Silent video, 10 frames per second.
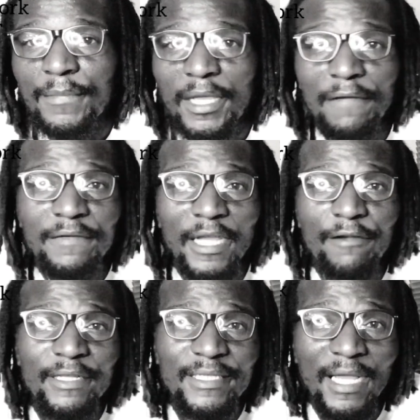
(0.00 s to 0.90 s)
after I
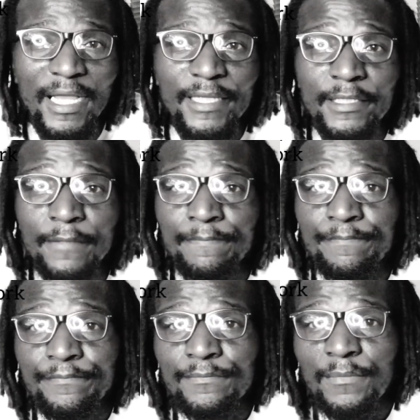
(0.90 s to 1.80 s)
resigned,
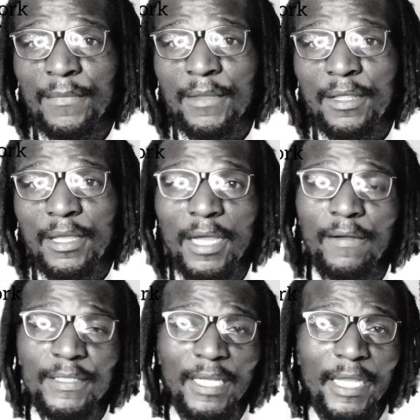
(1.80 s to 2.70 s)
I
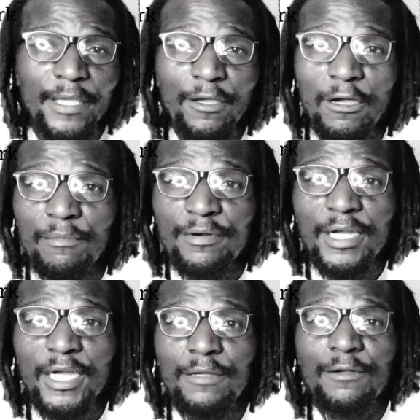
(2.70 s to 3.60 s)
was like, yo,
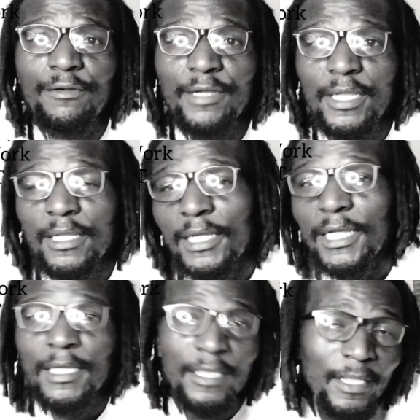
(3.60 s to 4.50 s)
bro, Kunra,
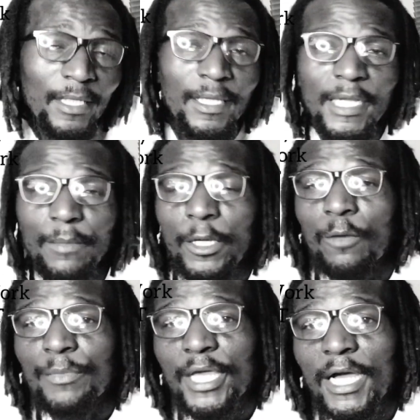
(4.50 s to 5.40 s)
come
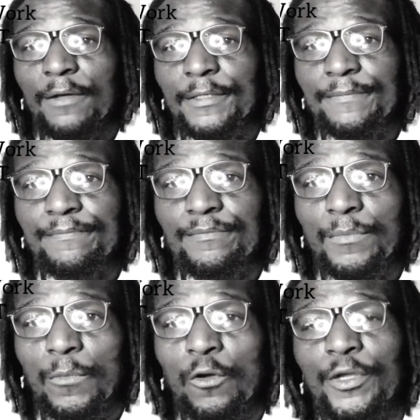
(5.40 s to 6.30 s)
help me out.
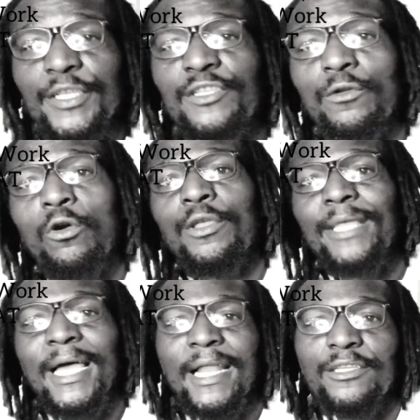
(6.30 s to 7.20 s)
Or he saw
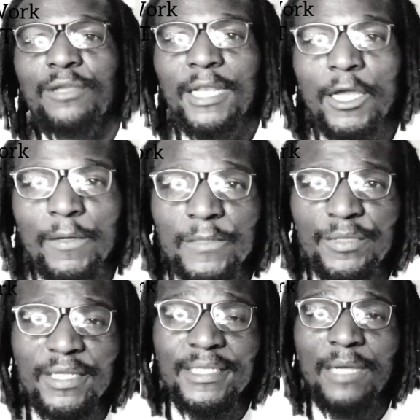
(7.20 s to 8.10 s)
that actually I was
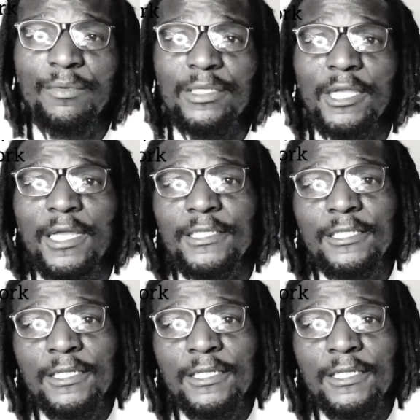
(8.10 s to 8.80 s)
being sabotaged.